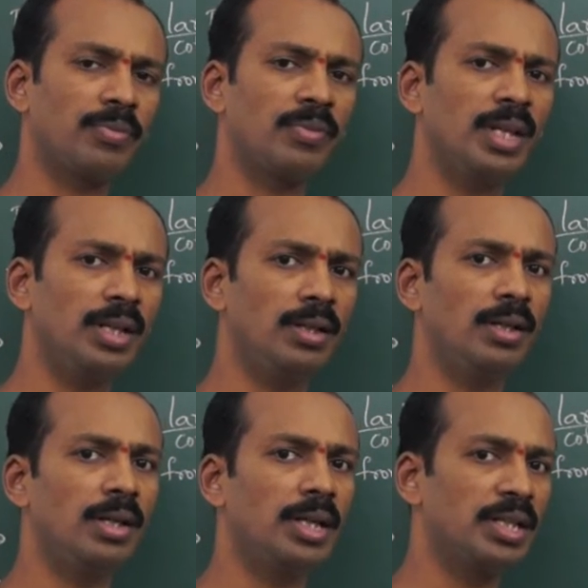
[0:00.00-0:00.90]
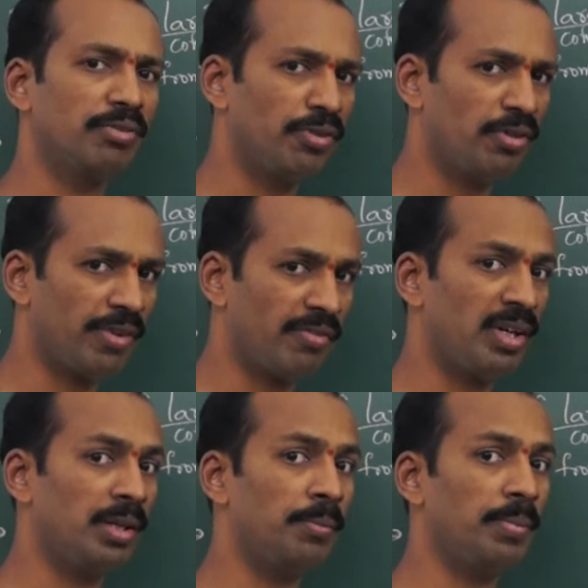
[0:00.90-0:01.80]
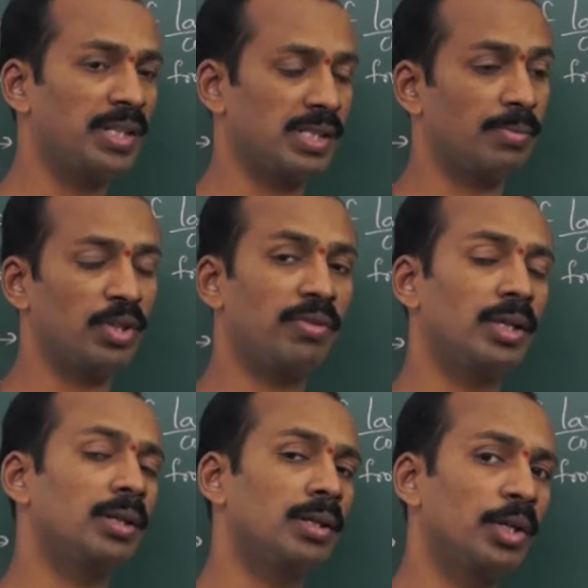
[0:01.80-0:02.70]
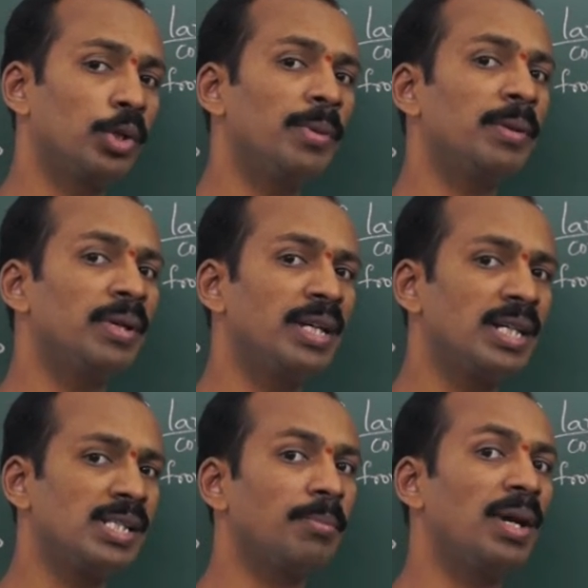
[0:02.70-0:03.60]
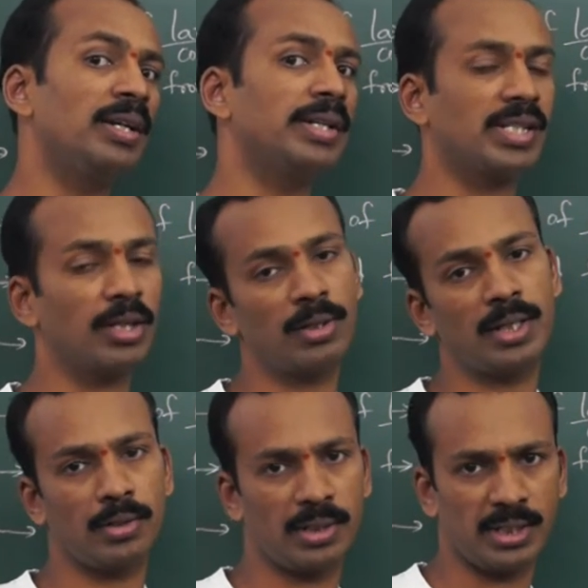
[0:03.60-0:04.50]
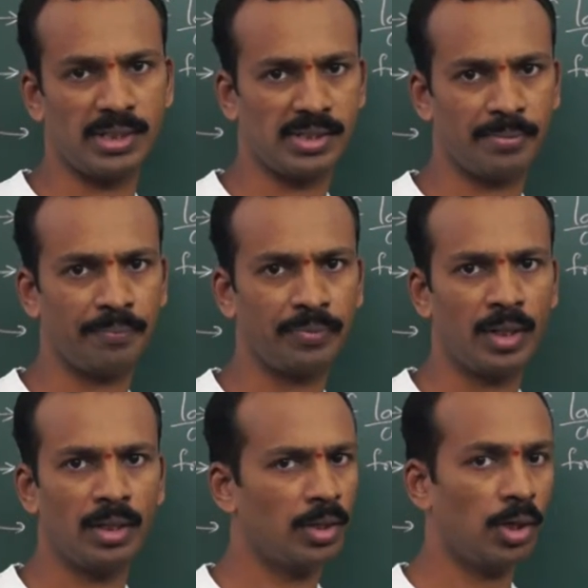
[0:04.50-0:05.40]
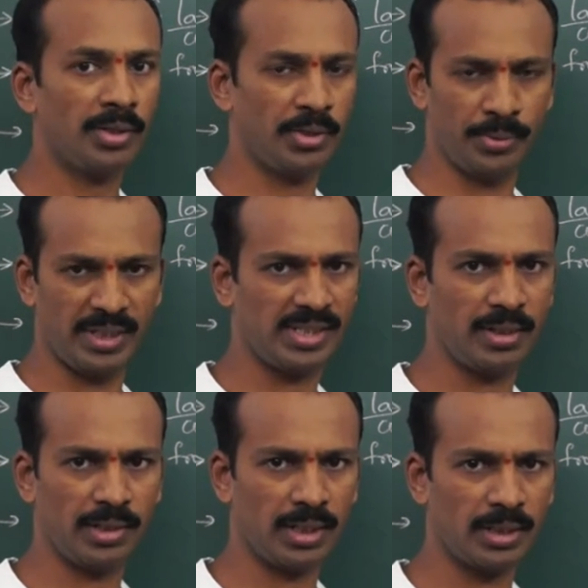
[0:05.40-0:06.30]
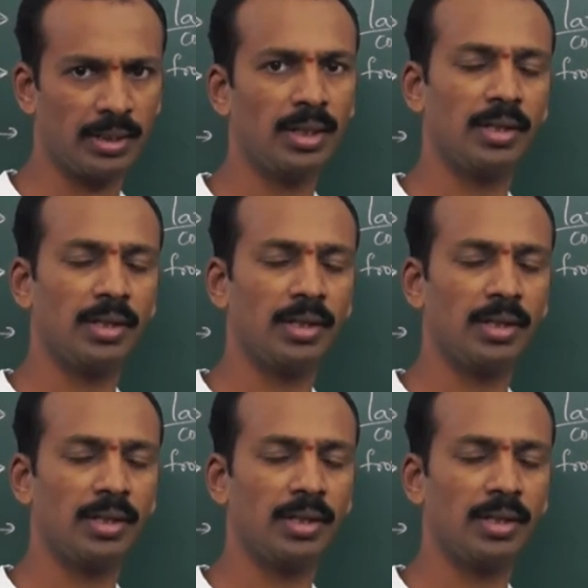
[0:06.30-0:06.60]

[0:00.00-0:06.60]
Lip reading: then the food from one place, human being is a multicellular organism, not unicellular.